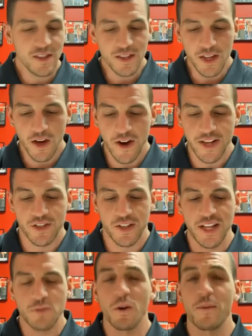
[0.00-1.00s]
All right, so
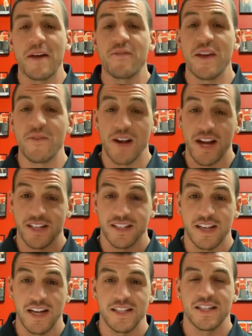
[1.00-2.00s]
that's one of my favorite
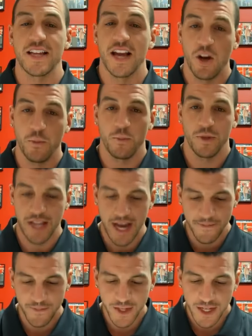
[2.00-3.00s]
exercises to help with
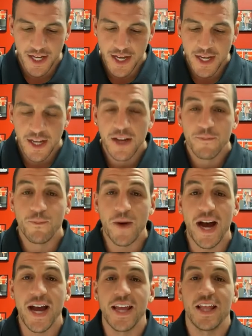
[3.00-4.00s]
that.
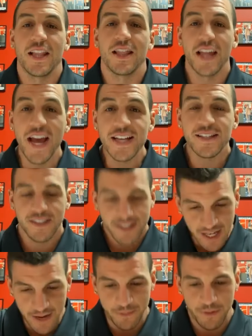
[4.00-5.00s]
My last
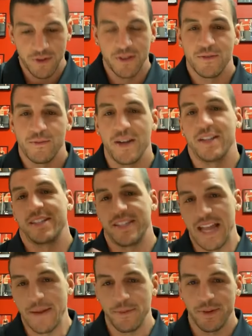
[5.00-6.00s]
tip, my
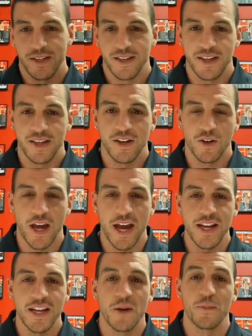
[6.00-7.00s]
step,
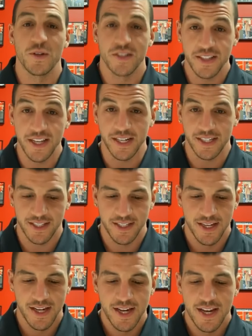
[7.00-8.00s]
okay, number 6,
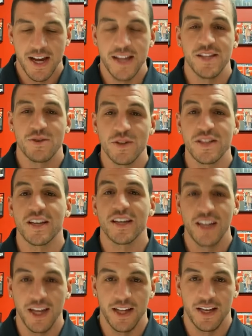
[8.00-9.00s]
and this one's a
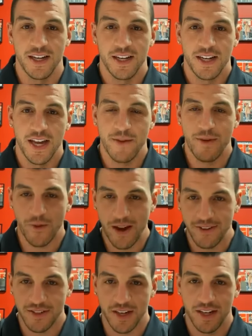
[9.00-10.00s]
killer. And my
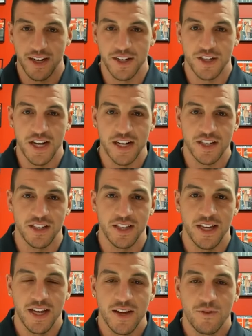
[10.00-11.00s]
wife's on here. She
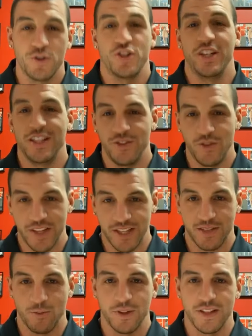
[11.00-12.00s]
didn't do
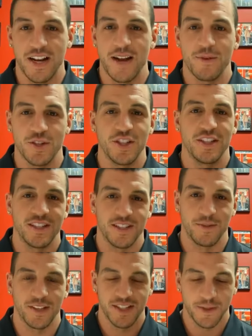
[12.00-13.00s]
this one today, but she did
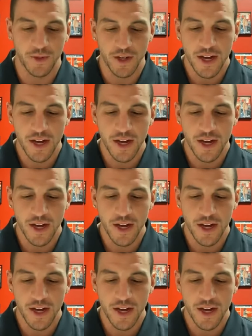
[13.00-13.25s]
something similar.